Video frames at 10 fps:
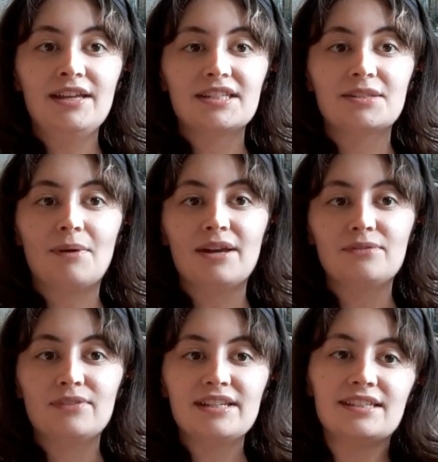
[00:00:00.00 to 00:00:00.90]
So I
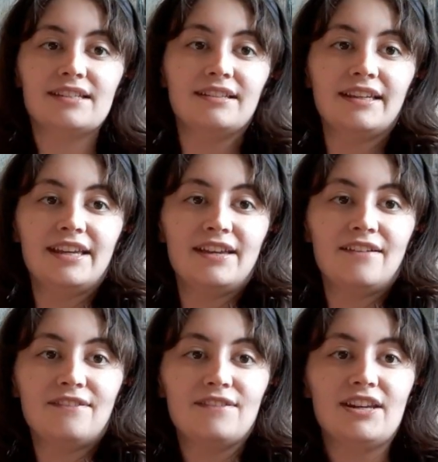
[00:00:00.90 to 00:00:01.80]
recently
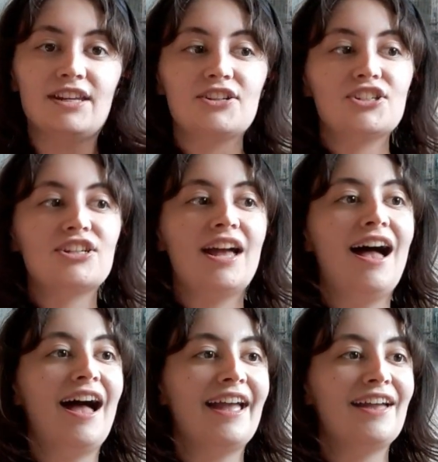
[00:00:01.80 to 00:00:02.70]
finished,
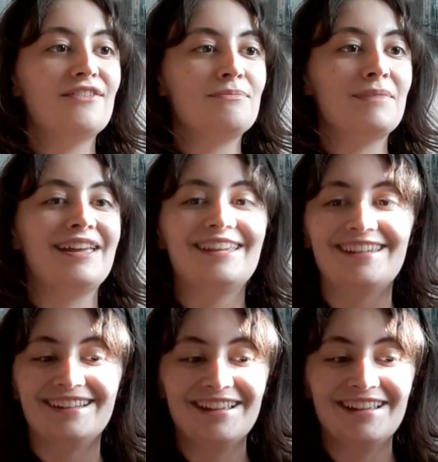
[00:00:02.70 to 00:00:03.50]
I have made